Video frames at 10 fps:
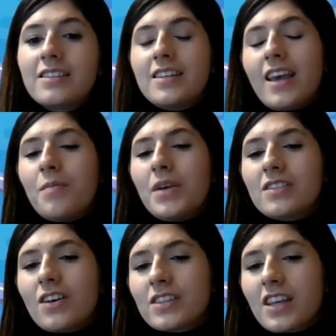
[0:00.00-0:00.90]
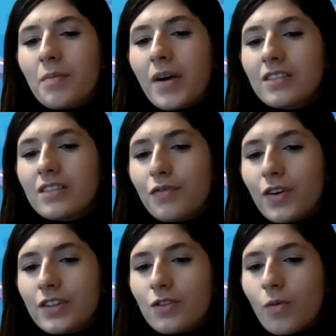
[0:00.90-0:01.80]
Tim is asking about
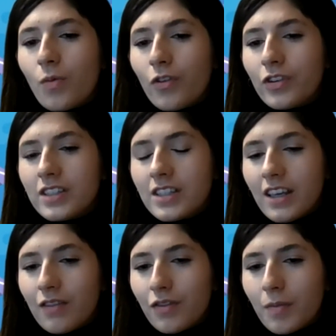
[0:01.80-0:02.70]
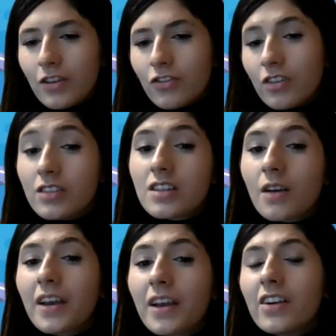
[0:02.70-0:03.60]
device warranty information. So
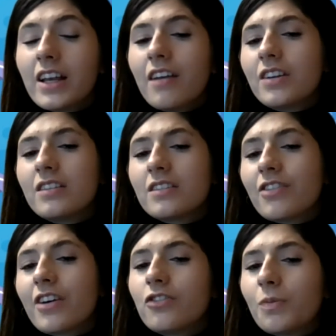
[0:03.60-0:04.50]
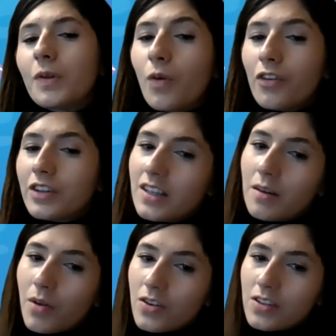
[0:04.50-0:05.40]
we currently have an integration with Warranty
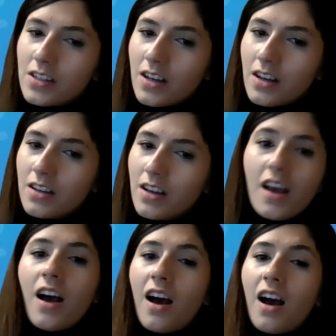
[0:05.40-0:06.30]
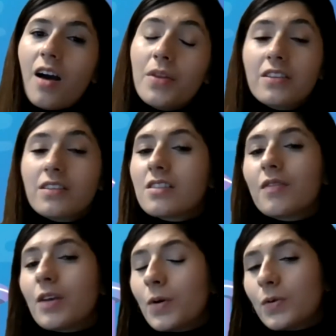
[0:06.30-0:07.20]
Master, but this is
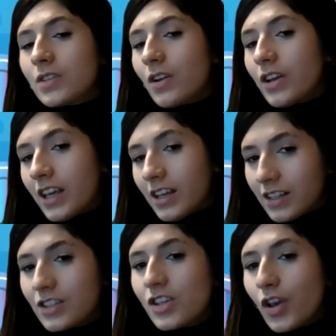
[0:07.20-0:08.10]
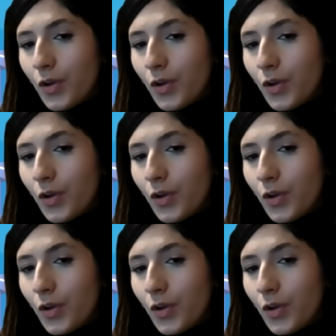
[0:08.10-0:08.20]
something we're also looking into.